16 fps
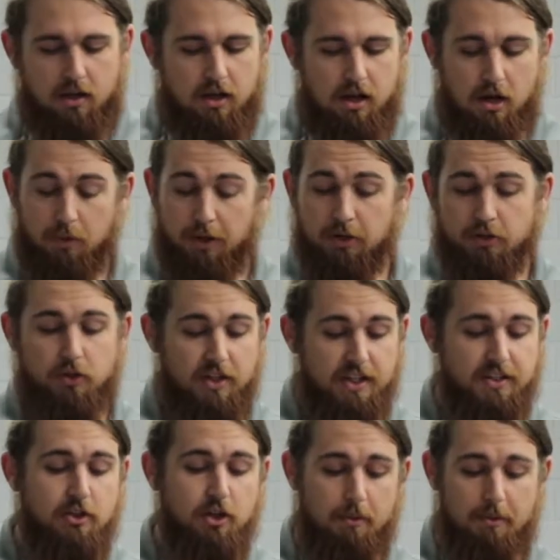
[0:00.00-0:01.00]
here we go. So
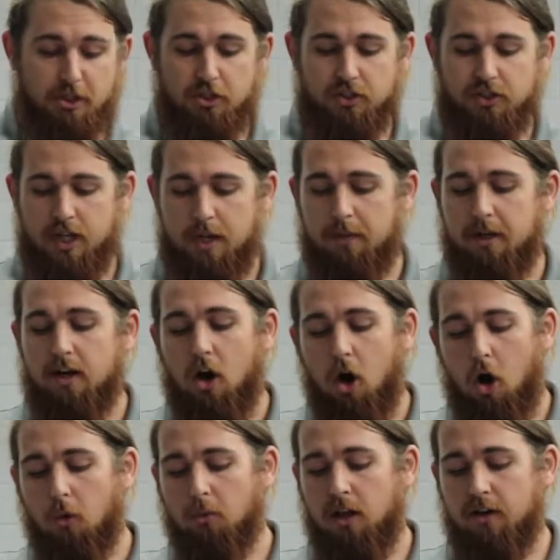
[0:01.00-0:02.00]
this is our mission statement.
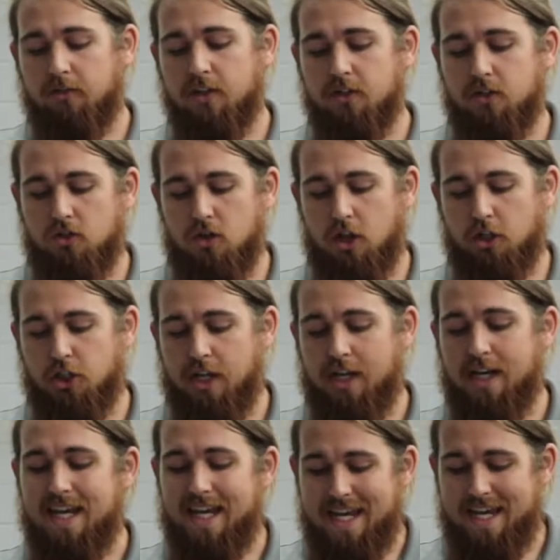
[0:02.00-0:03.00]
Home Love
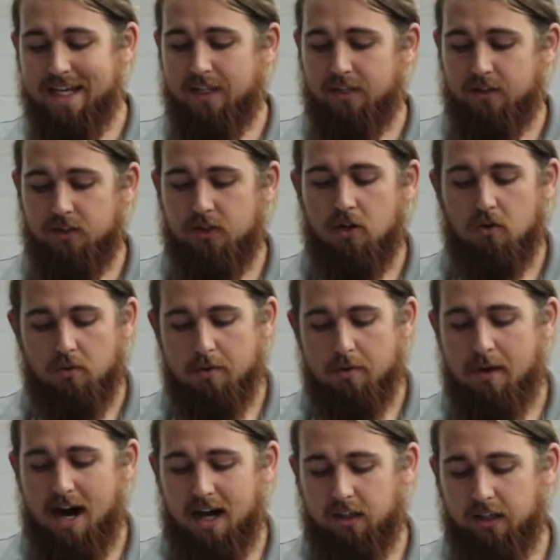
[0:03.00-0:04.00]
Construction is
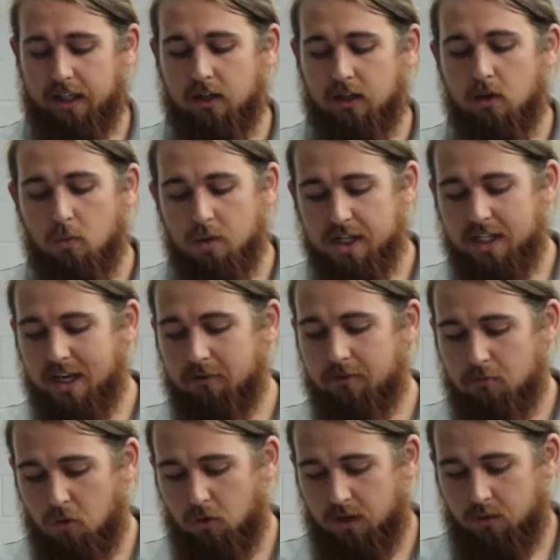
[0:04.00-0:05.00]
remodeling. We give
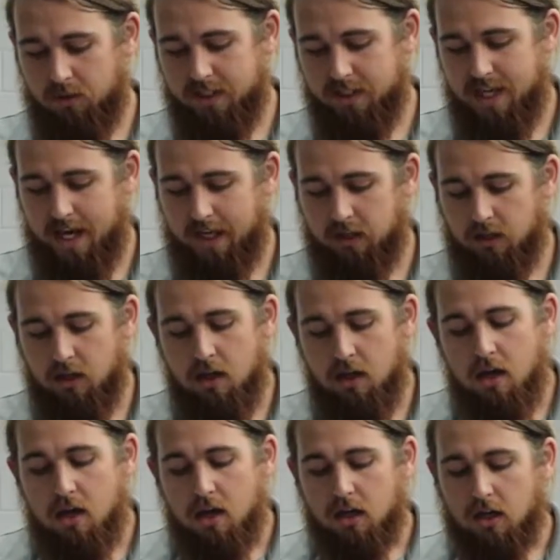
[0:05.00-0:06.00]
more than we take.
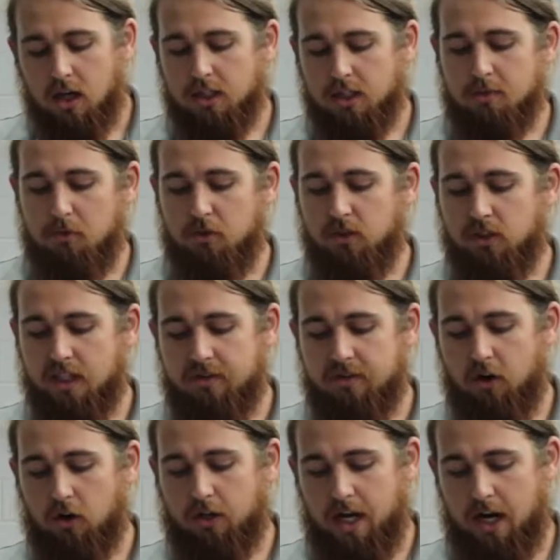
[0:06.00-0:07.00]
Customers leave
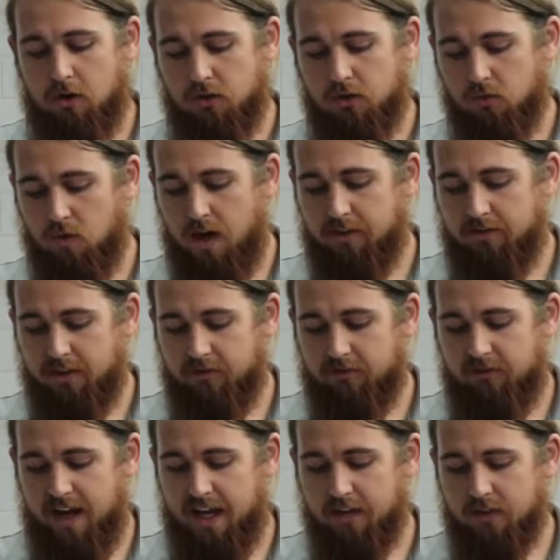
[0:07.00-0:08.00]
our care as raving
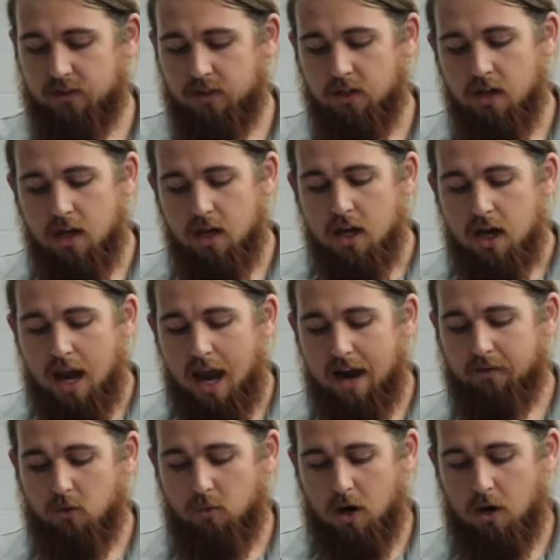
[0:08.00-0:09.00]
fans.
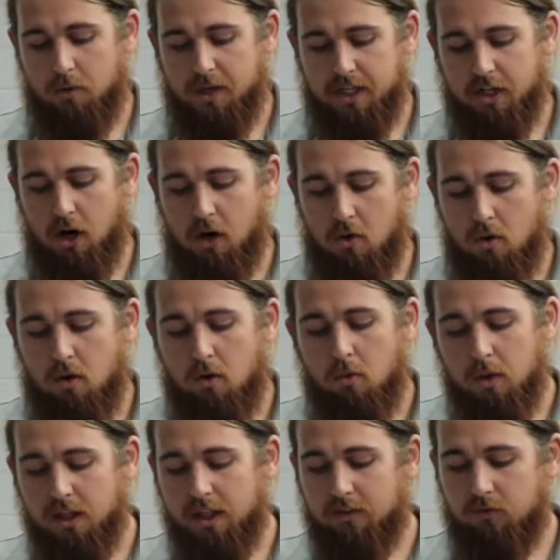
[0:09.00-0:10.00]
Everywhere we go,
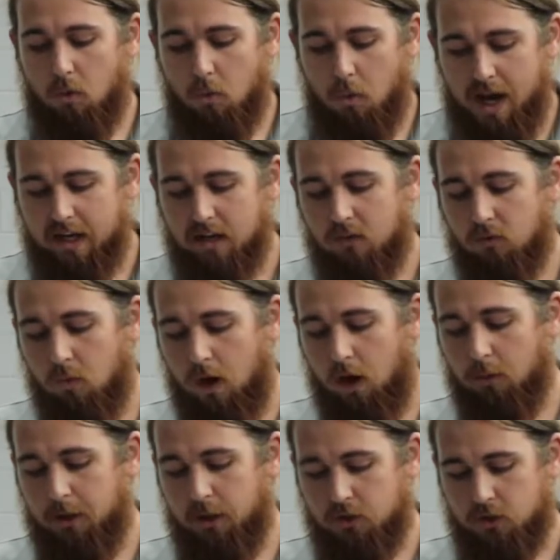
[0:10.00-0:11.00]
we leave a wake of
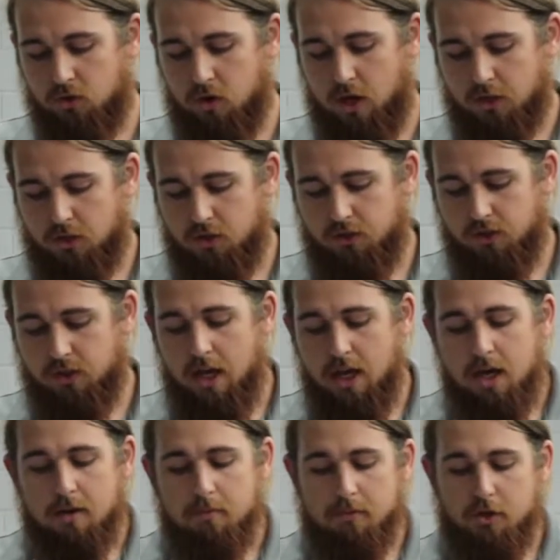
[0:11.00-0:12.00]
well-built structures,
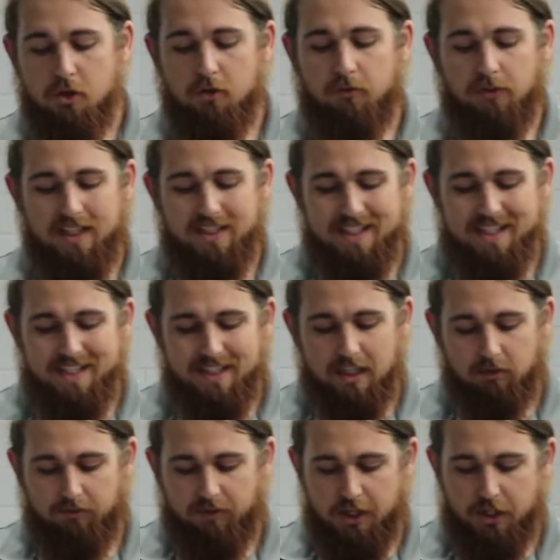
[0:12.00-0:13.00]
beautifully
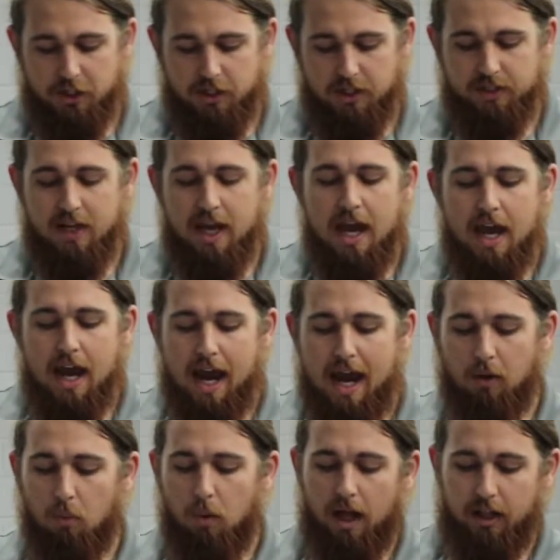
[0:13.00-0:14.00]
detailed finishes,
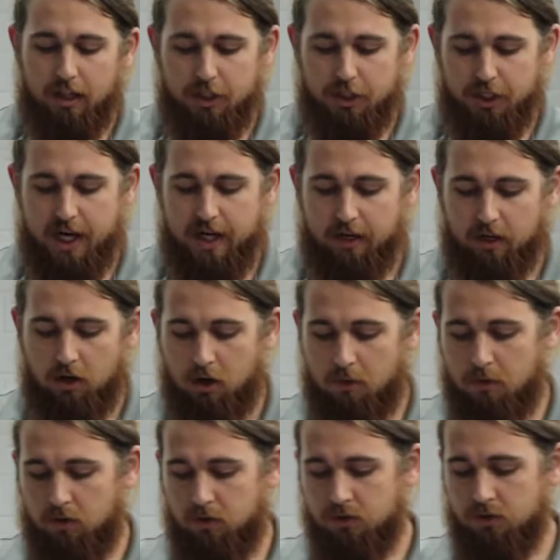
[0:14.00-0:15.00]
and well-educated
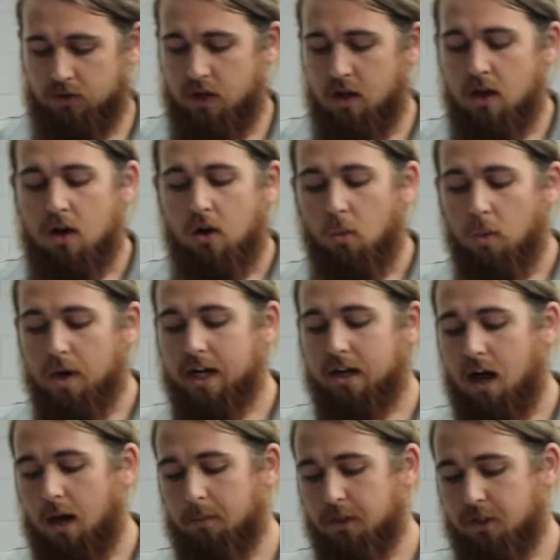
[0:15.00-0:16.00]
homeowners. We
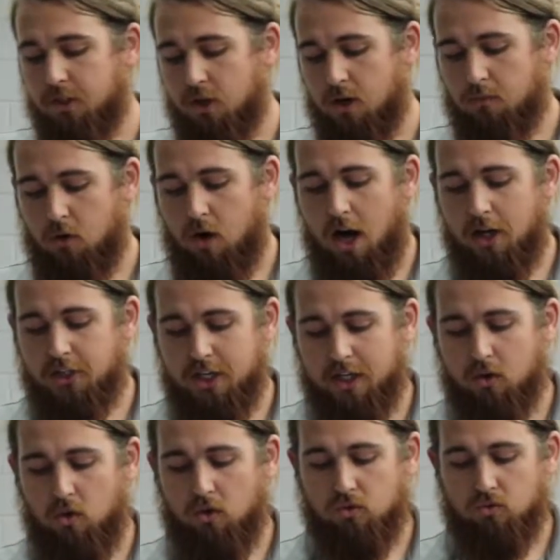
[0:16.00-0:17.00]
accomplish our project
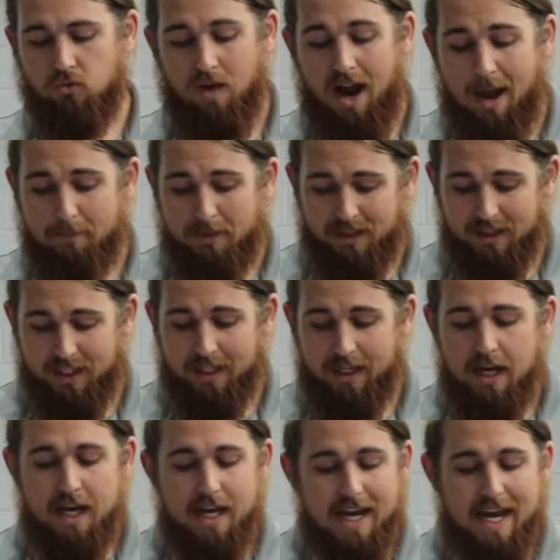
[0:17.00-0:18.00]
goals rapidly
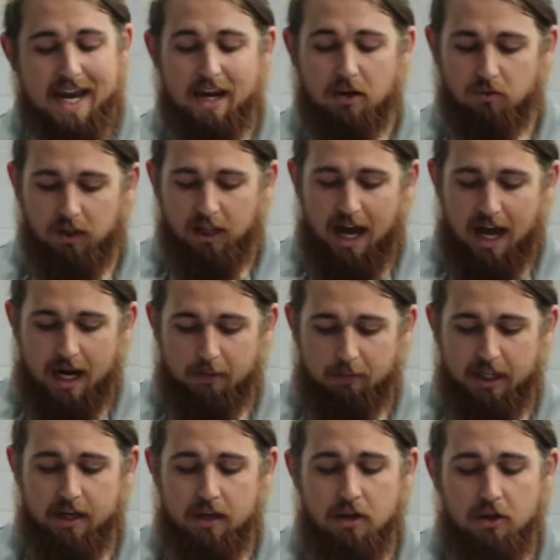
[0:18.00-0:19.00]
and
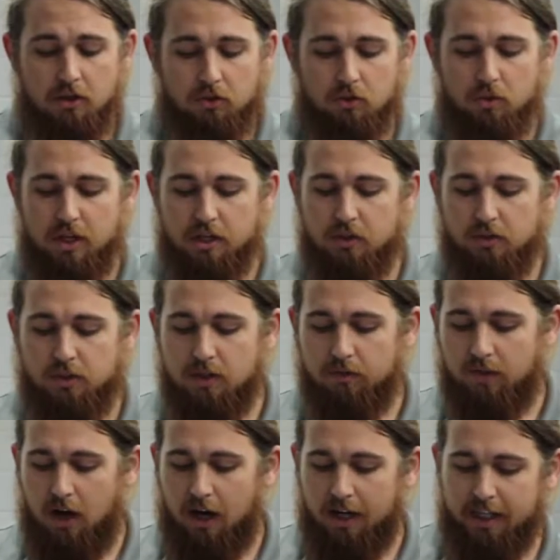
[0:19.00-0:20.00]
reliably through the use
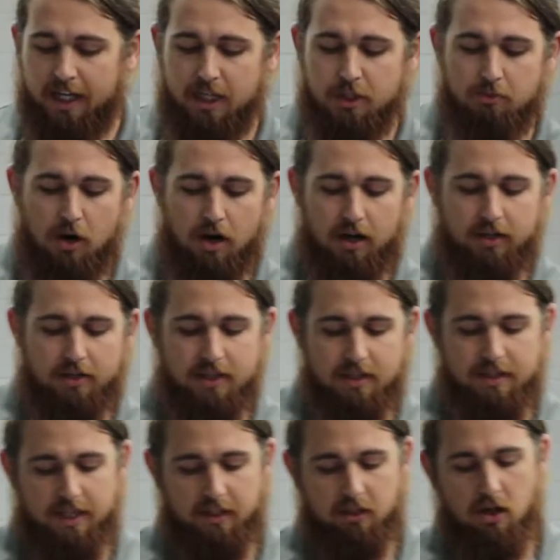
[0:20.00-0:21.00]
of cutting-edge products
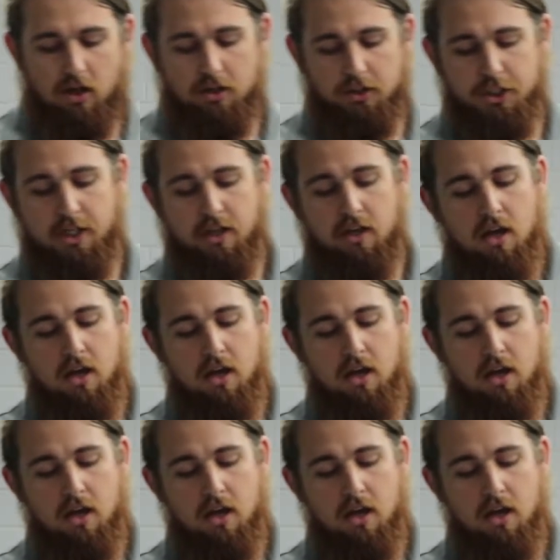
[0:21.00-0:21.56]
and technology.